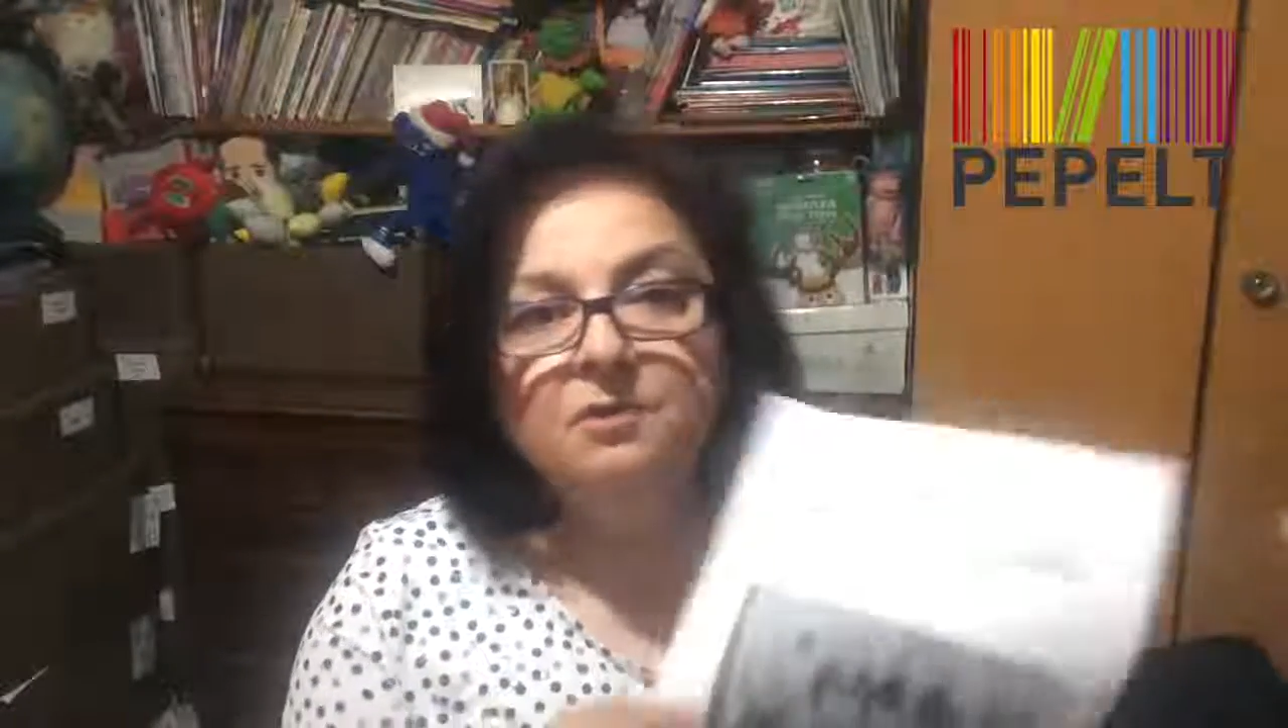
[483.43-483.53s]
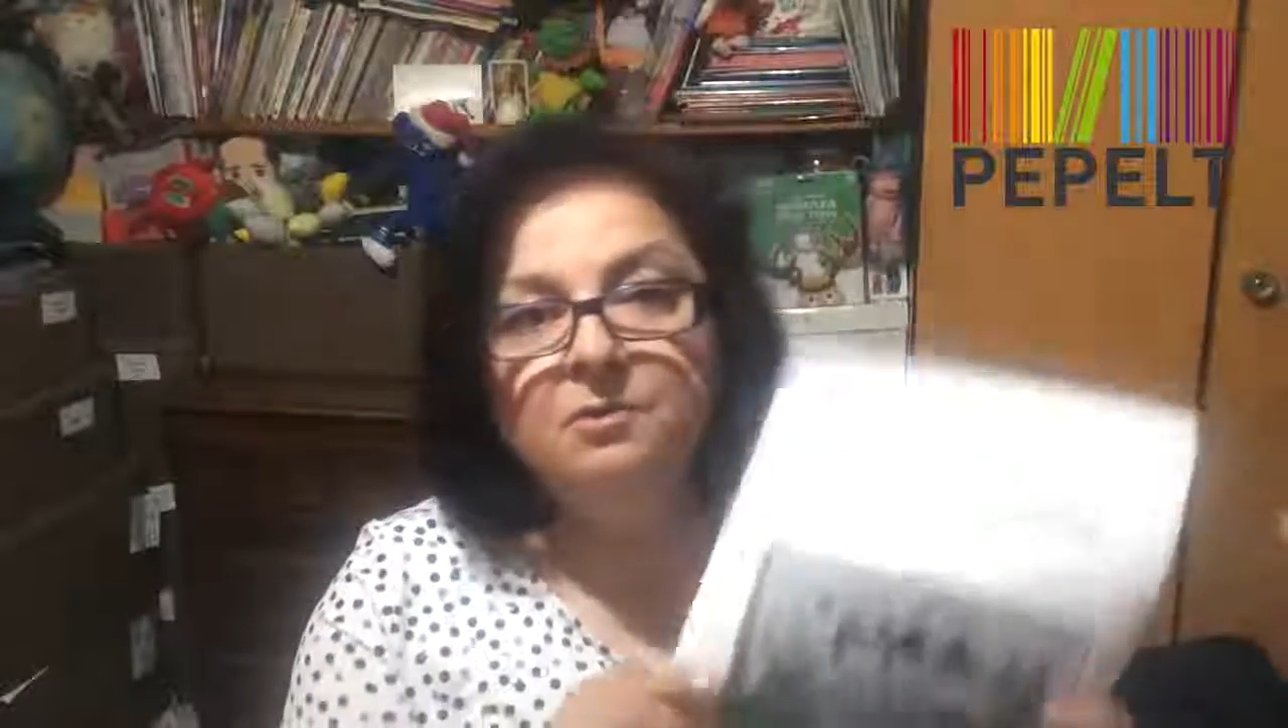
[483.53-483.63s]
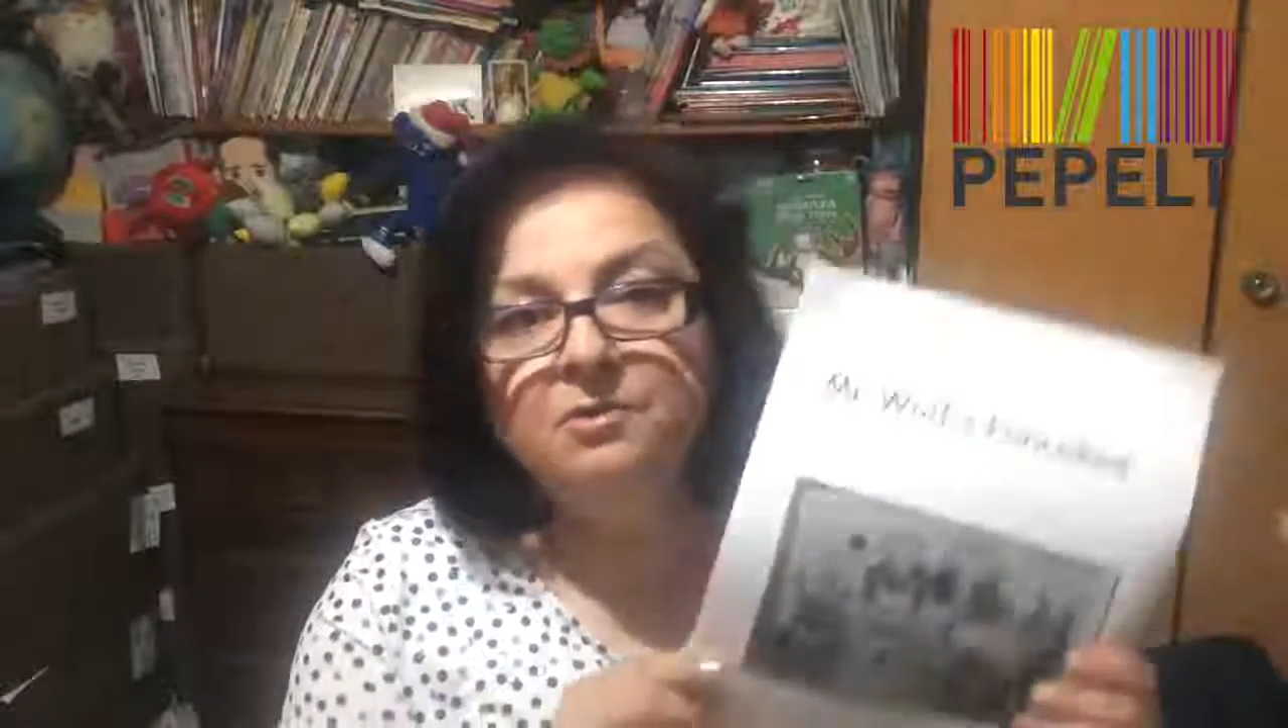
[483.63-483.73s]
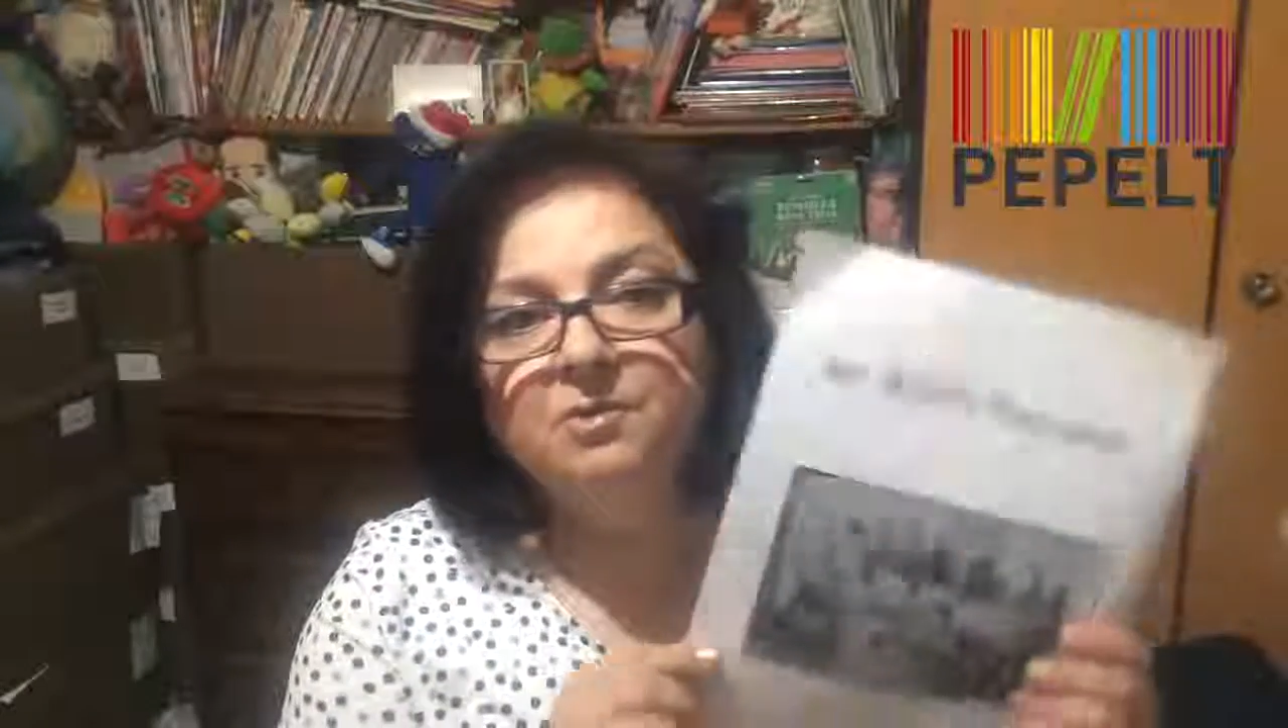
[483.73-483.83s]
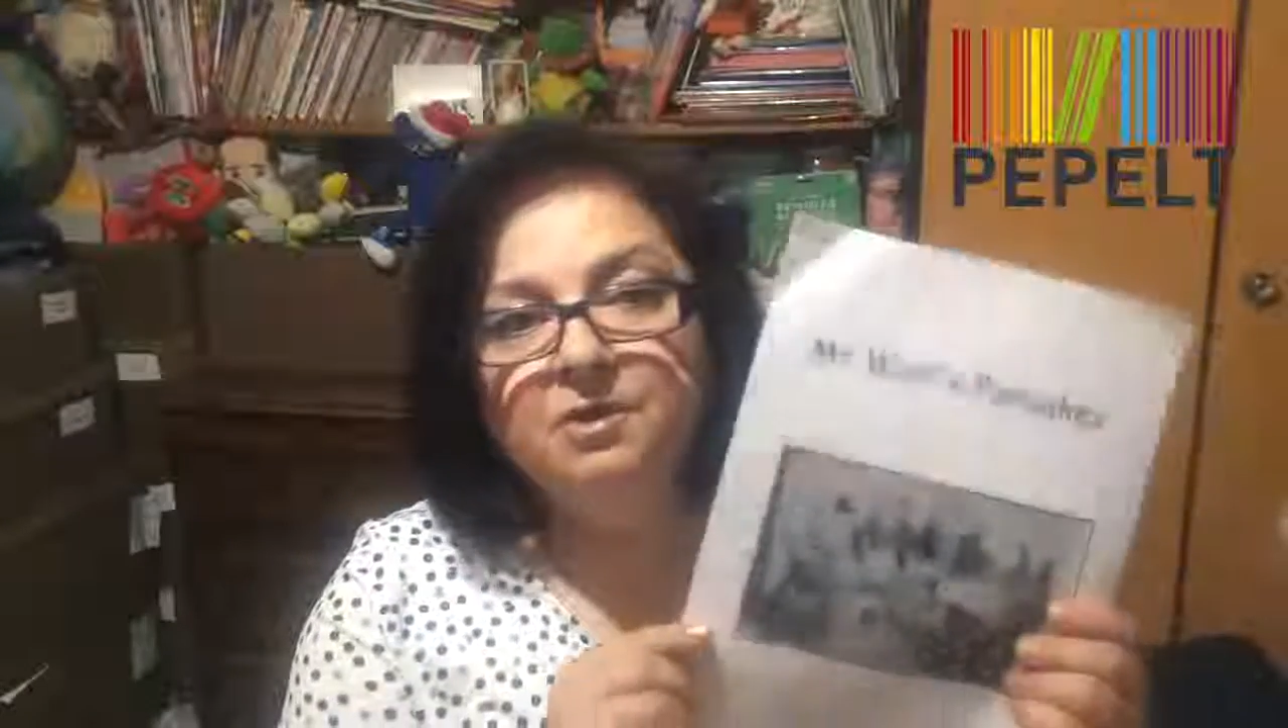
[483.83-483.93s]

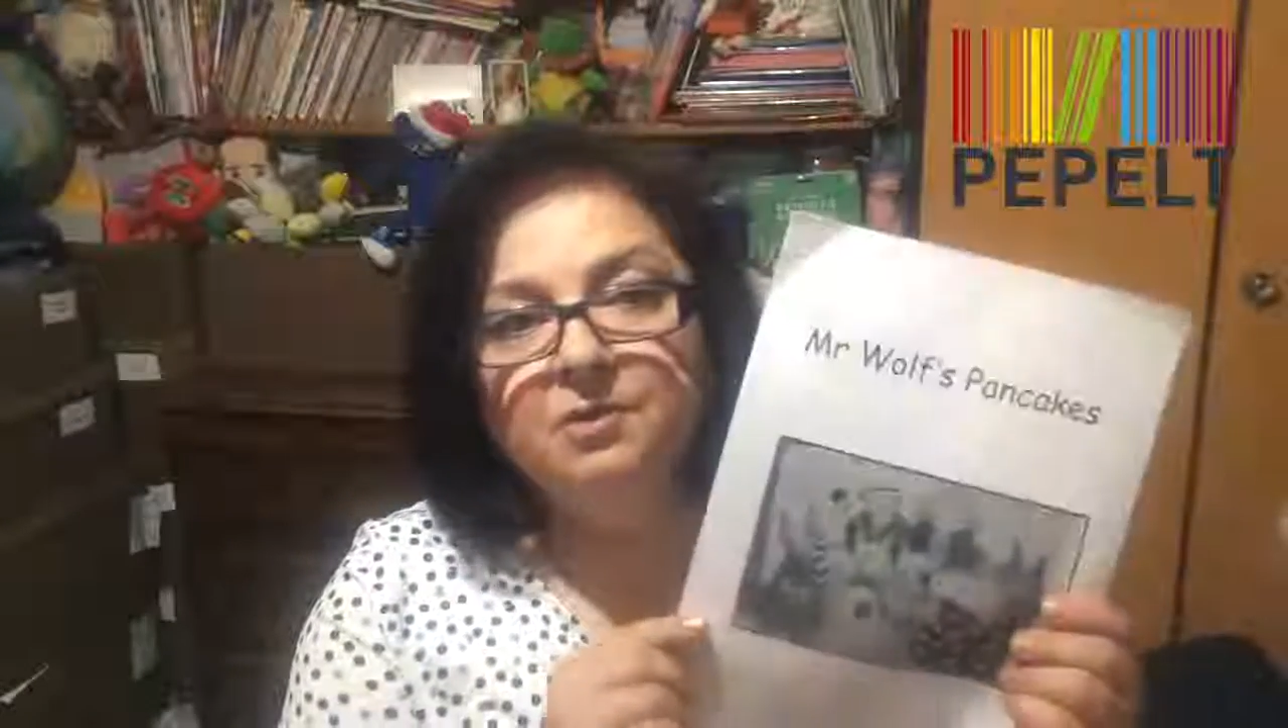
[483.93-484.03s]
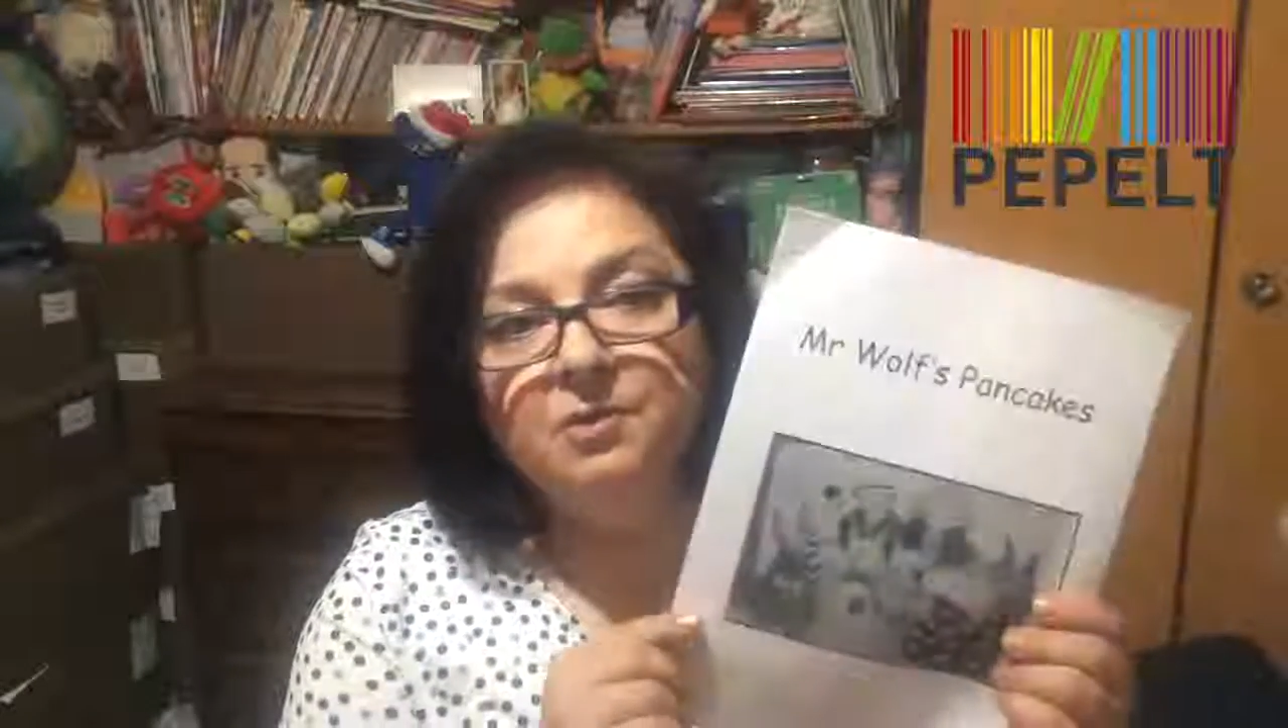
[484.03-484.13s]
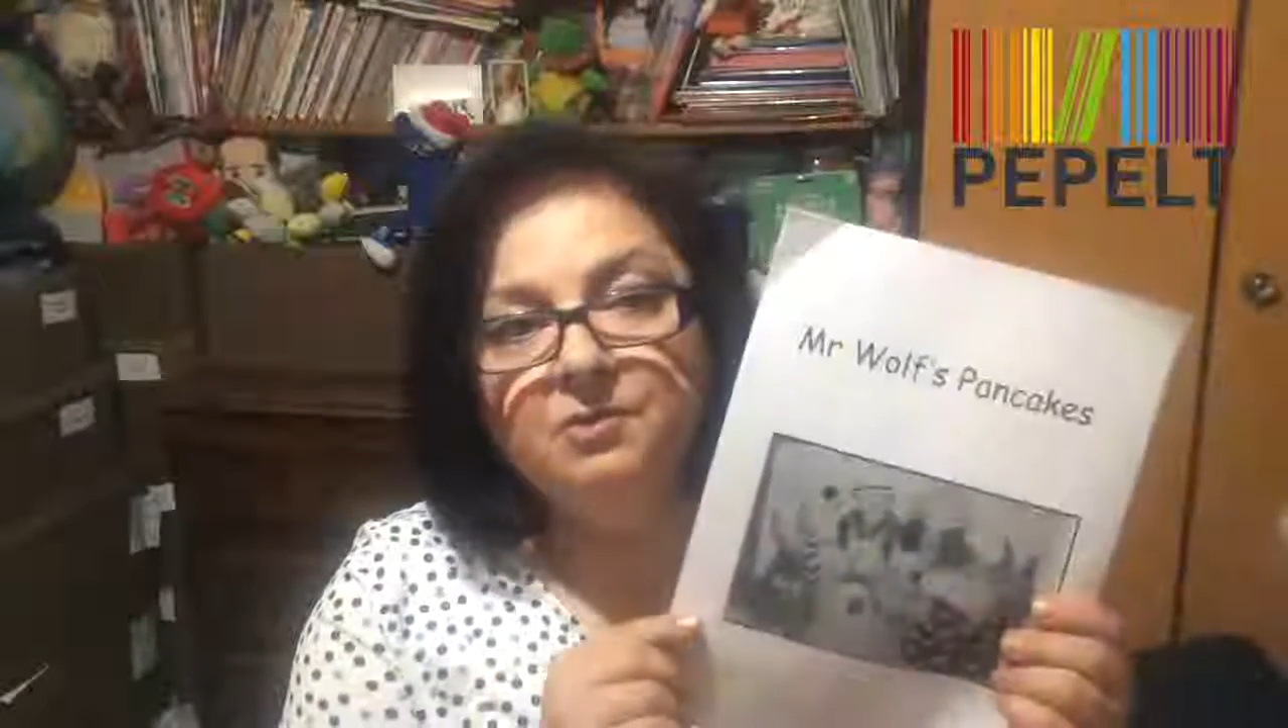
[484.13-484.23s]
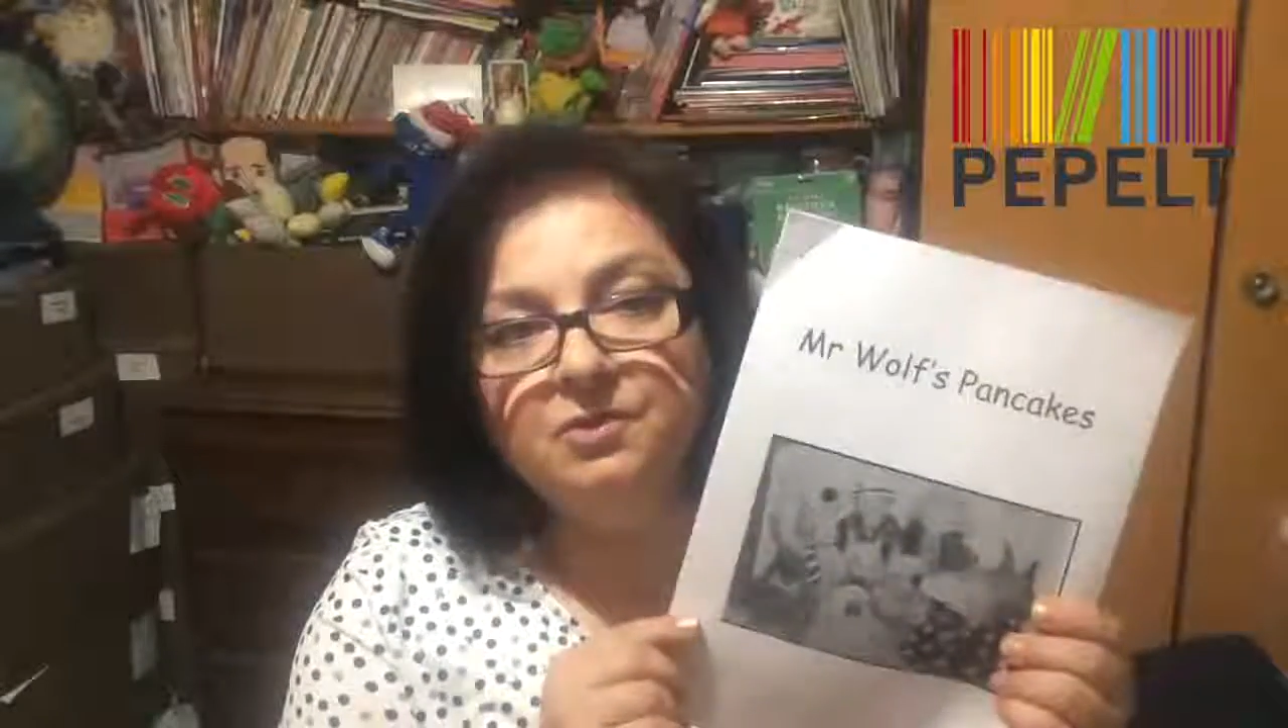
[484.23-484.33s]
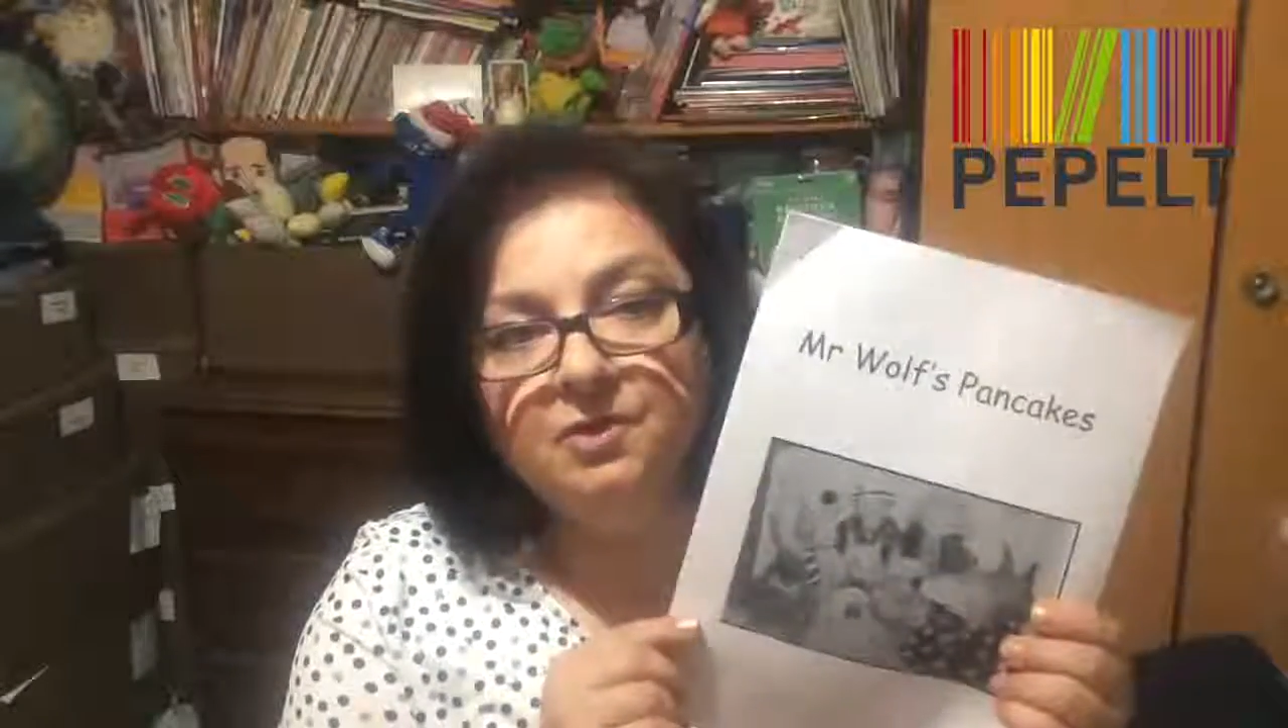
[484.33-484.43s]
where we
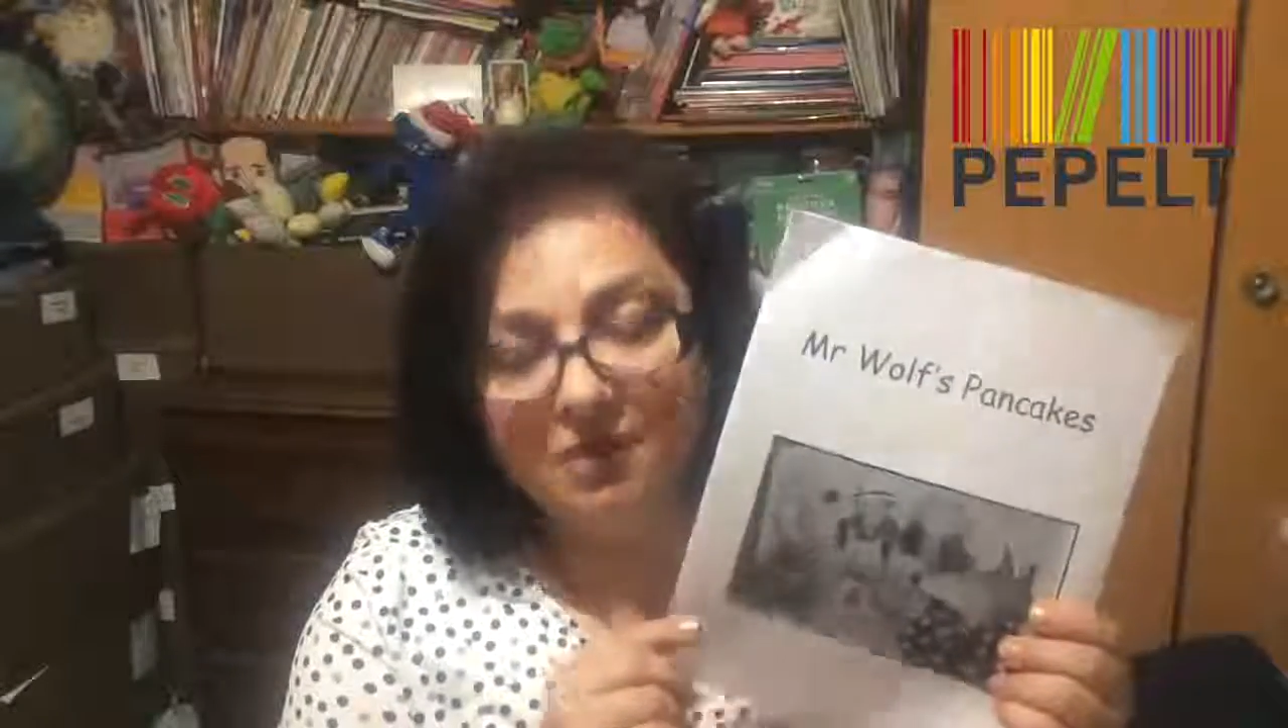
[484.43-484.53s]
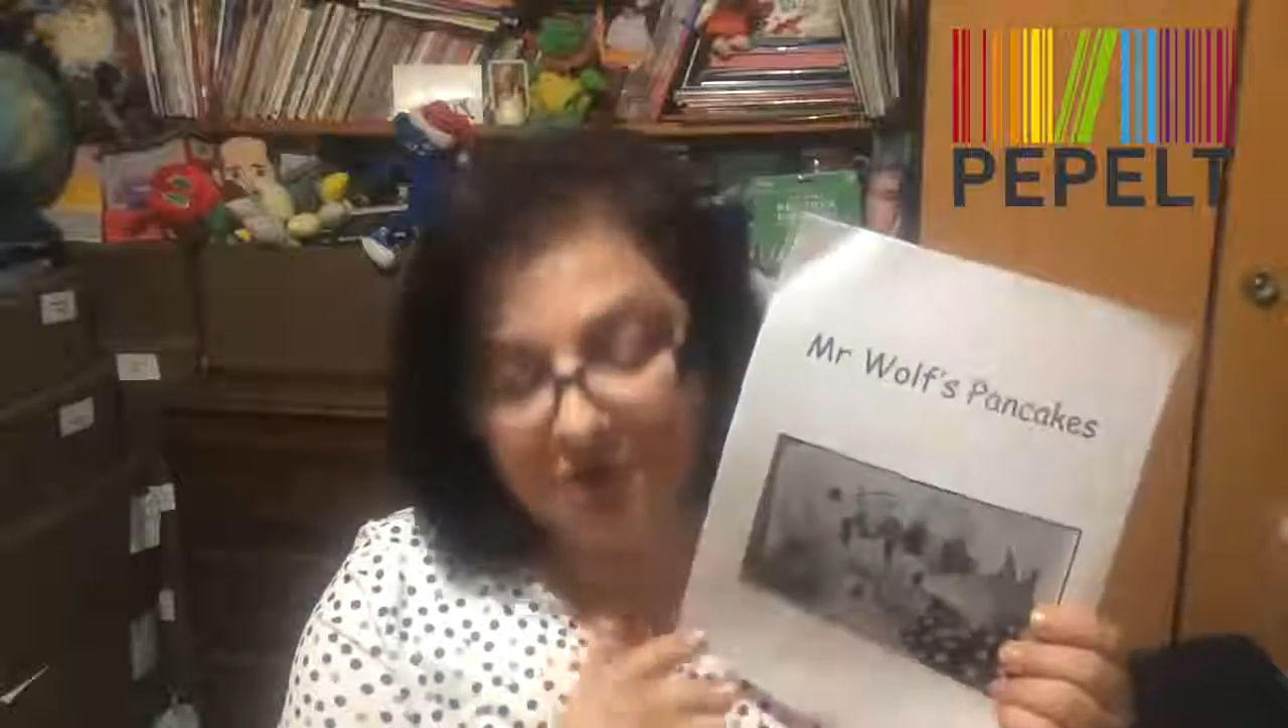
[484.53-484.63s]
could,